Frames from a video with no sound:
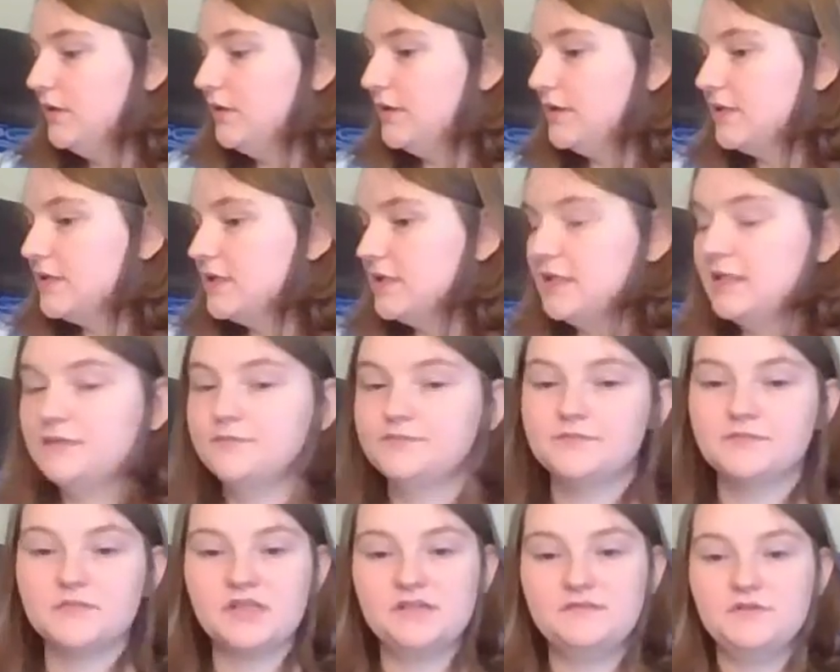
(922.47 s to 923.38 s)
Let's see.
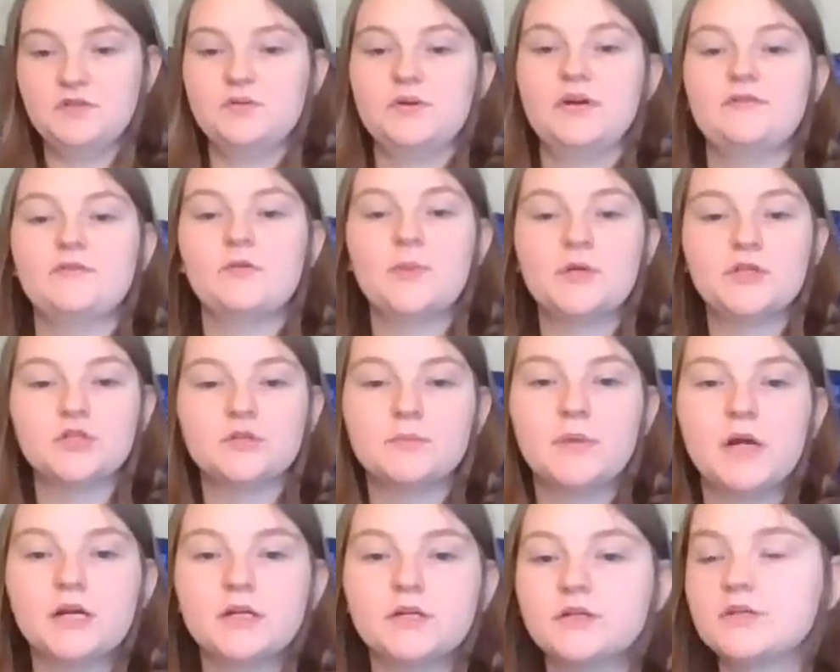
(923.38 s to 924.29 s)
If you have a bunch of
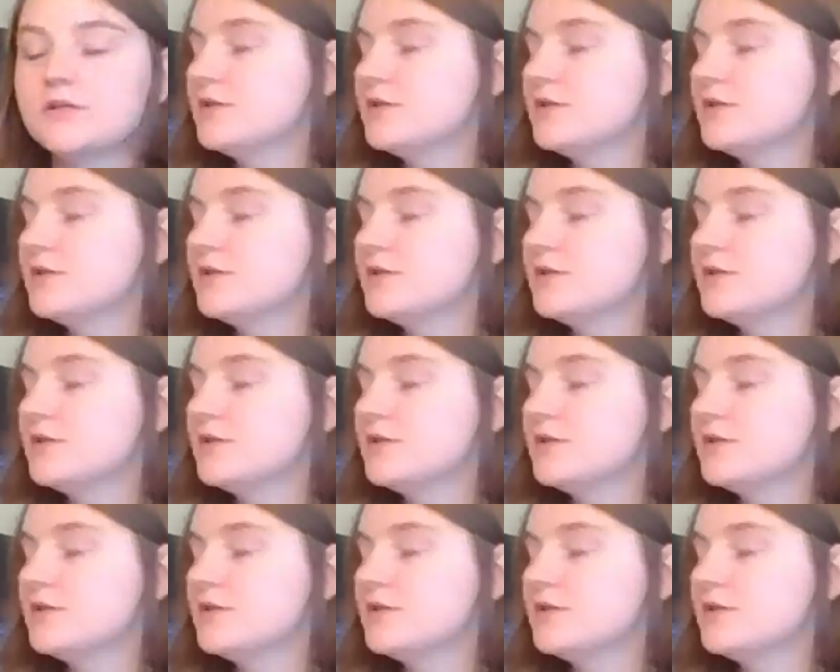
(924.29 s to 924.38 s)
markers,